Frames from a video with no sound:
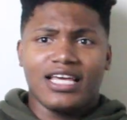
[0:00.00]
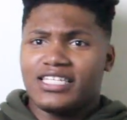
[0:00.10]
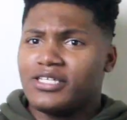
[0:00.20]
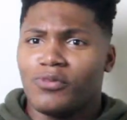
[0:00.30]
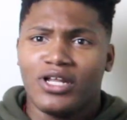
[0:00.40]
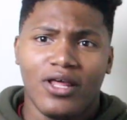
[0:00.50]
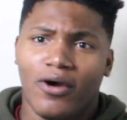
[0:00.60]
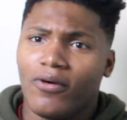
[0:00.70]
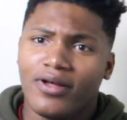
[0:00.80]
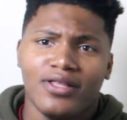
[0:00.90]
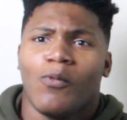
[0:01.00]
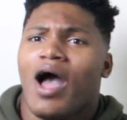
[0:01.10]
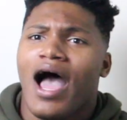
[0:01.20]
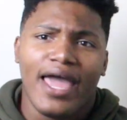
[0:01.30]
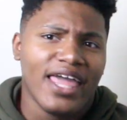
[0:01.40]
I just want to know.
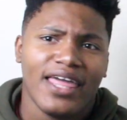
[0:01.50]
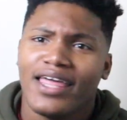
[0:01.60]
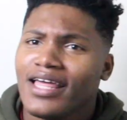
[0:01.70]
Why?